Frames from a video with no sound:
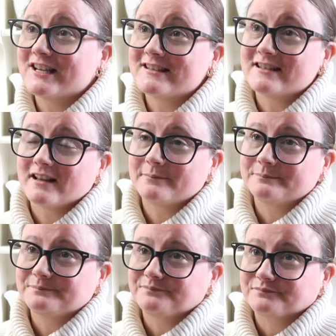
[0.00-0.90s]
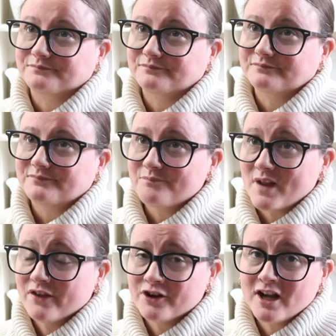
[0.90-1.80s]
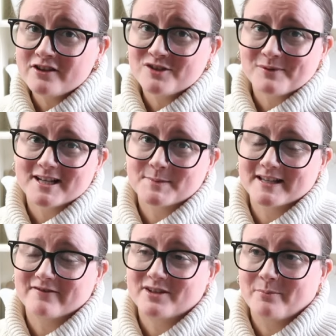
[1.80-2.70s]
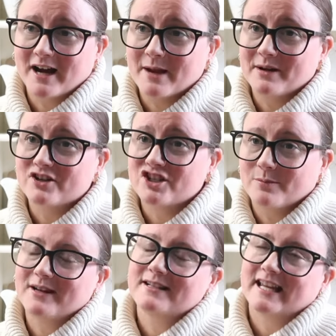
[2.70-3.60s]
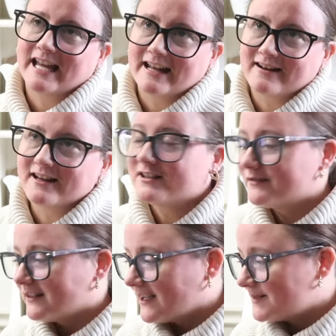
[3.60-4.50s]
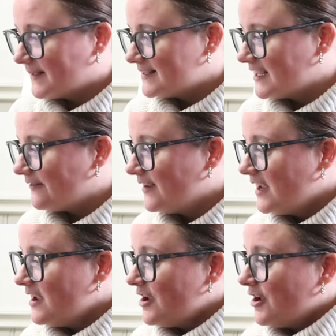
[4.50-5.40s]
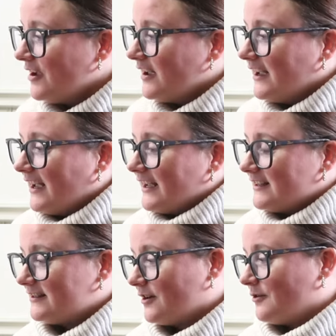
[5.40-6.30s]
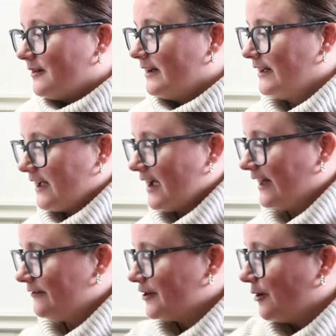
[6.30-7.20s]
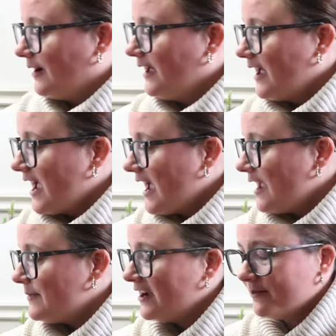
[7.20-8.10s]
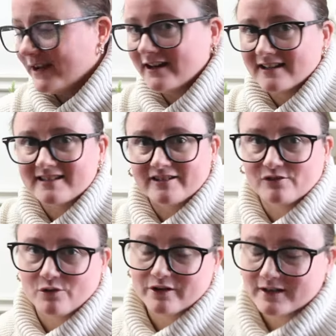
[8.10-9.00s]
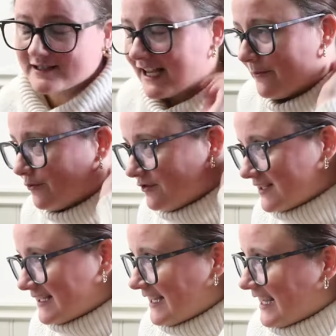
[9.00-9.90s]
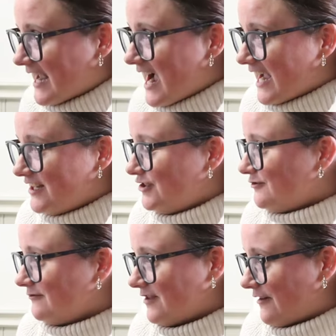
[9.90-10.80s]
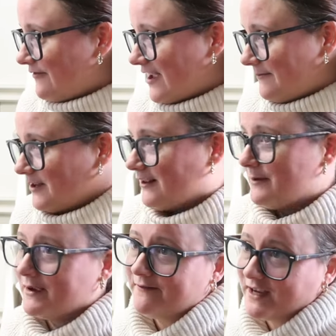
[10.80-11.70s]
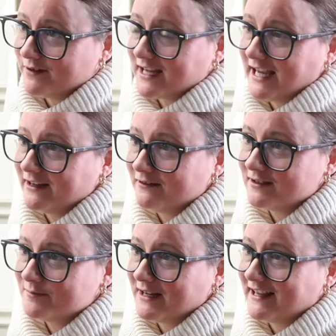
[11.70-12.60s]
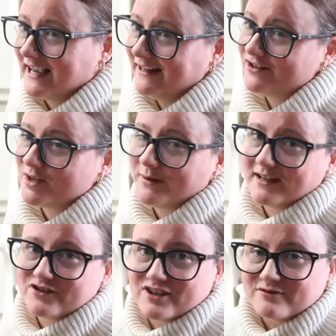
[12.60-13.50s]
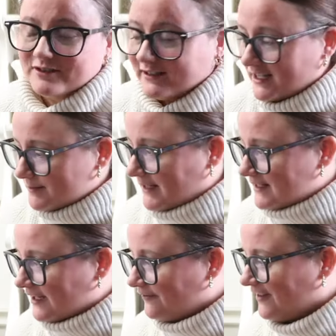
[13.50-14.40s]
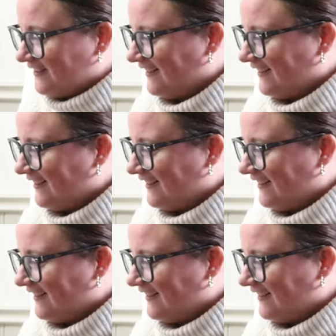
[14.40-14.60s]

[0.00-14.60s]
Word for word: just they're not super expensive to buy, but shipping to Canada is really expensive. So I don't know. I may or may not still order some. We'll see. I do love them. They're like my favorite candles, but again, shipping is just really expensive.